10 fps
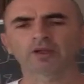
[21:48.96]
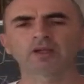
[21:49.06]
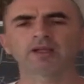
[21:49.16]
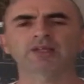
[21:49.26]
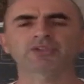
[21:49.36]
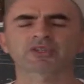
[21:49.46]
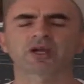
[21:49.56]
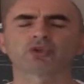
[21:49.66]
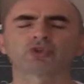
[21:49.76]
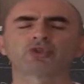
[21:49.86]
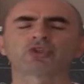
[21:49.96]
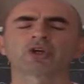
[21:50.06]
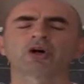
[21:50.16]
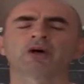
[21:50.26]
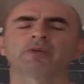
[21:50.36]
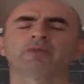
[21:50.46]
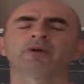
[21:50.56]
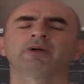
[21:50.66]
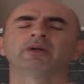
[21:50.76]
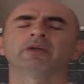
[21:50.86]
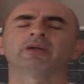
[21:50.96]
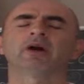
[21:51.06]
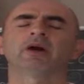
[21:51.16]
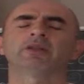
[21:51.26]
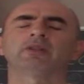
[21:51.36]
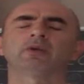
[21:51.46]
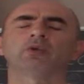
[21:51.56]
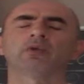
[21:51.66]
Let's go to Psalm 91.